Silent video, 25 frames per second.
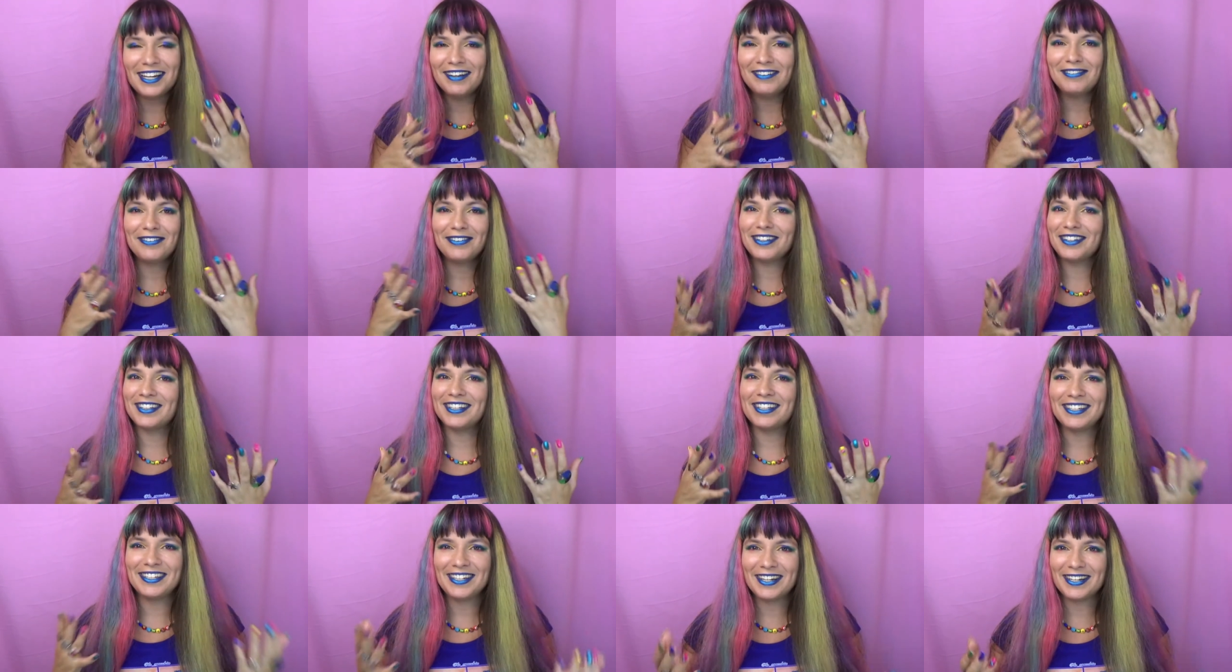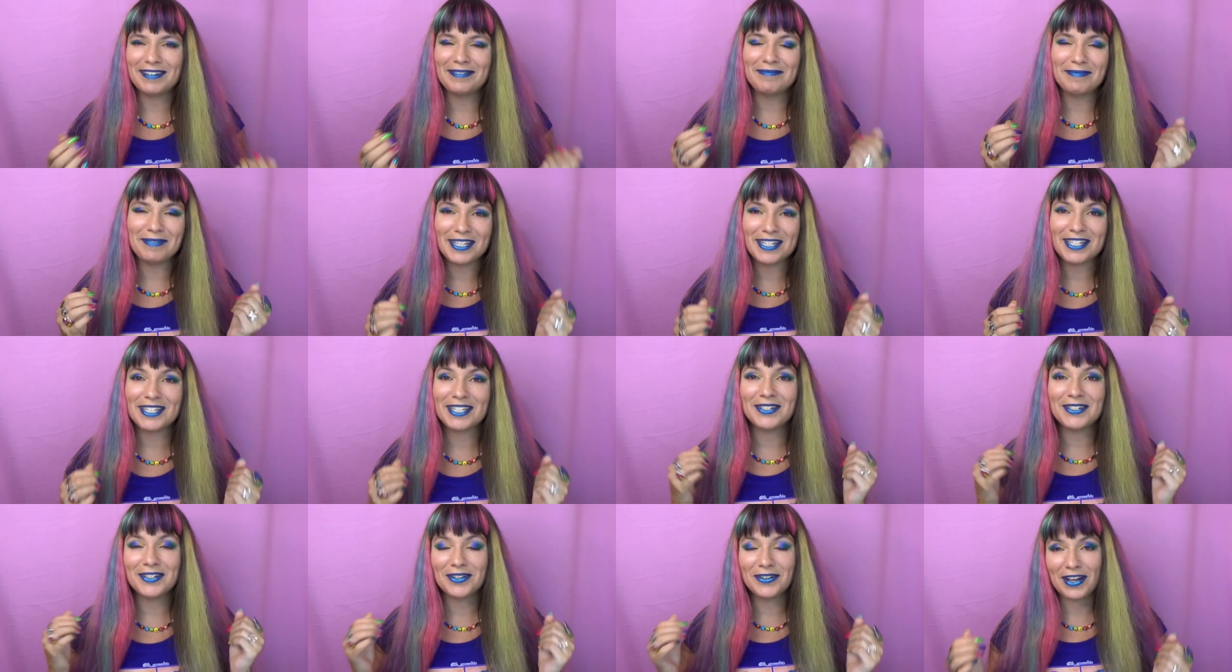definitely not a must.
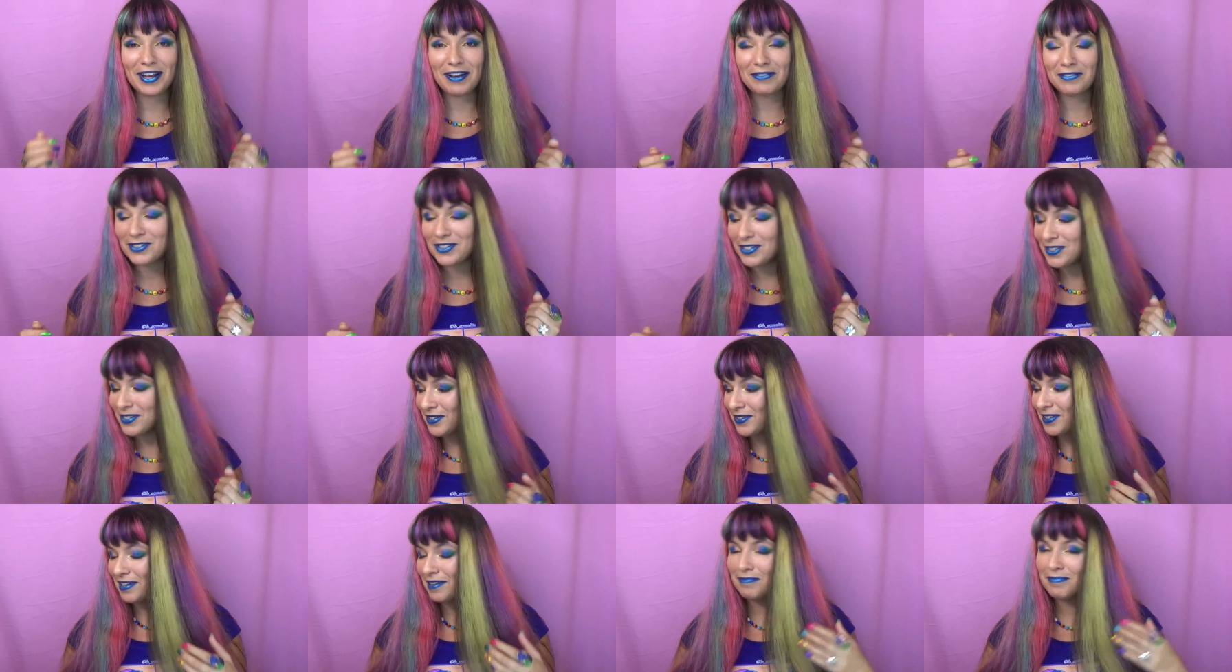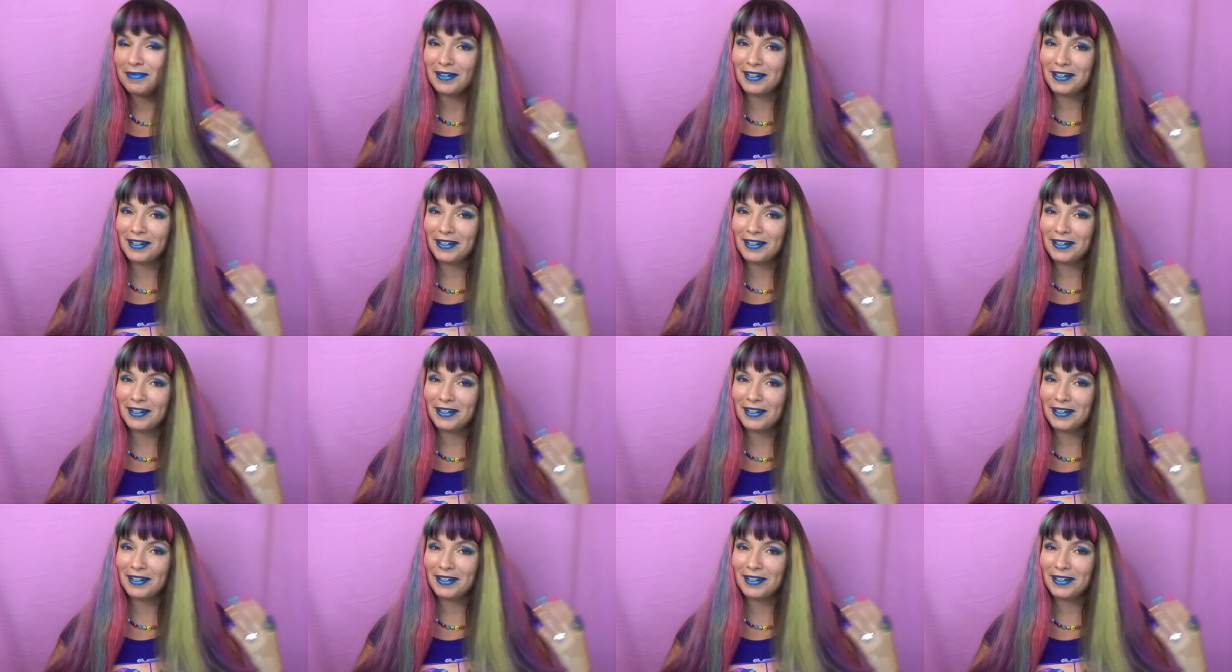You don't have to do that.